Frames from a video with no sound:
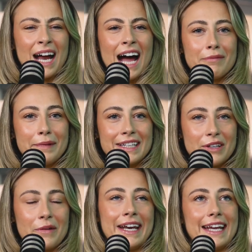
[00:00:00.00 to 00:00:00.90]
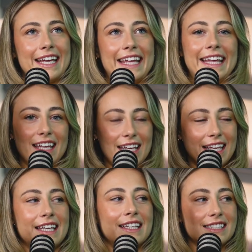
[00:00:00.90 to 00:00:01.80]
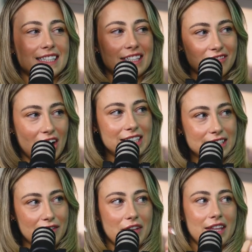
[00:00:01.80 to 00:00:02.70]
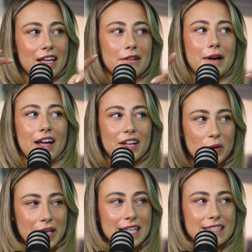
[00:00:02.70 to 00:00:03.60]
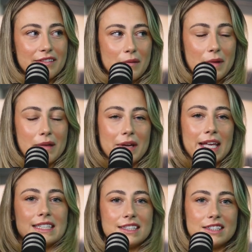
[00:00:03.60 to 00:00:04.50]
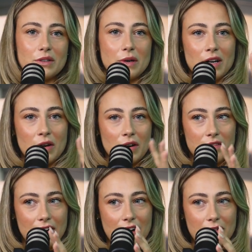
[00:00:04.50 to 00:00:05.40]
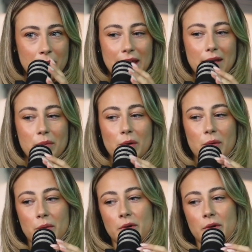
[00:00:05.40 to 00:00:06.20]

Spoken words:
I have been doing easy runs if you think about it. Not easy for me, but easy to a lot of other people.